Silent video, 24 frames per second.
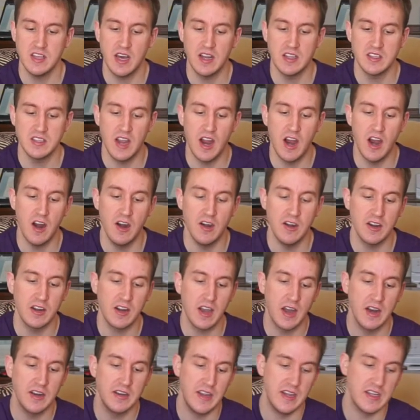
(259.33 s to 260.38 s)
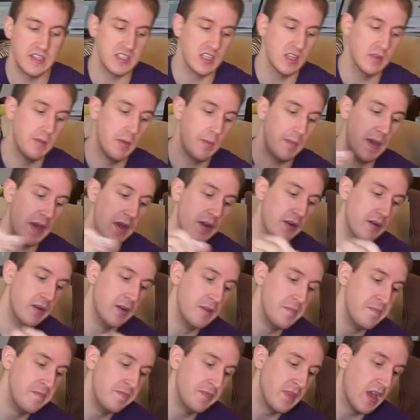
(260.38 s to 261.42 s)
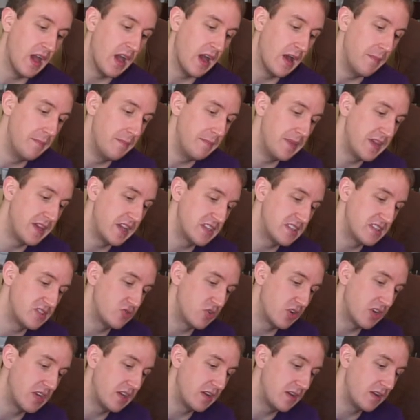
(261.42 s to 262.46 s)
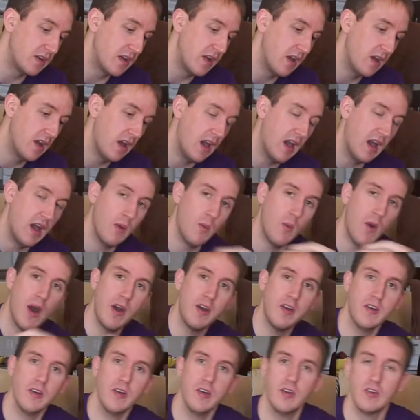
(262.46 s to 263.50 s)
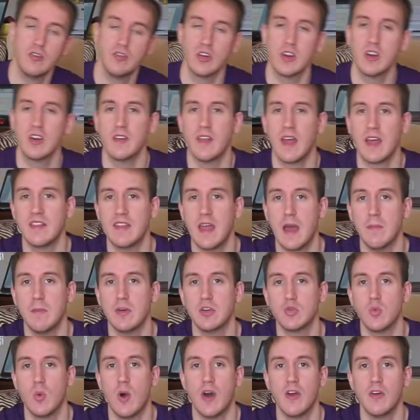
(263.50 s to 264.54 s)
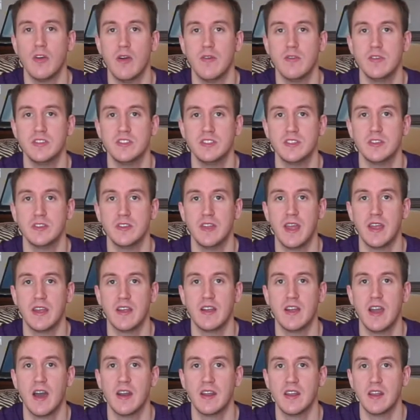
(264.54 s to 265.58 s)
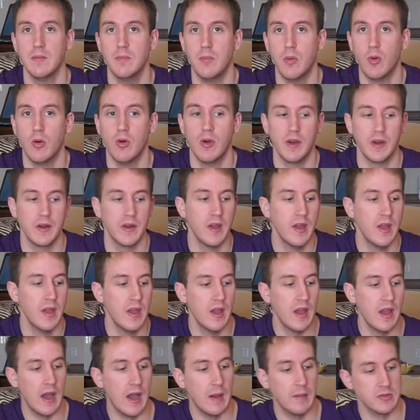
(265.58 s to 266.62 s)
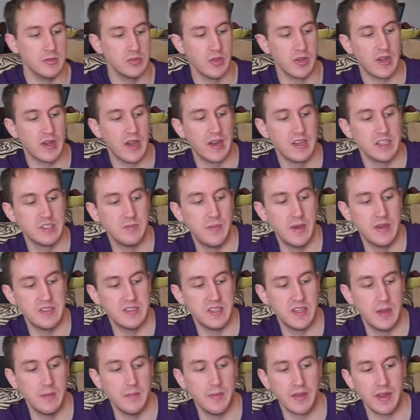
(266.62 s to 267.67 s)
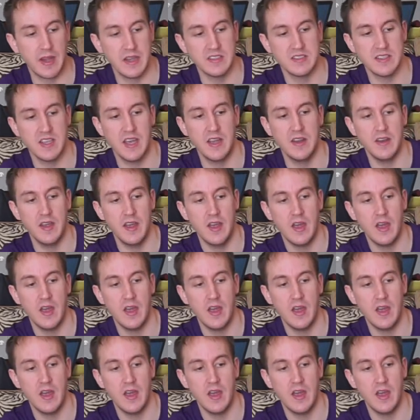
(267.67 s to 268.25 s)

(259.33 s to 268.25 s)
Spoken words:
hard and kind of tastes a little bit better. Because drinking that much water every single day can kind of get boring. So I kind of spice it up, like I said,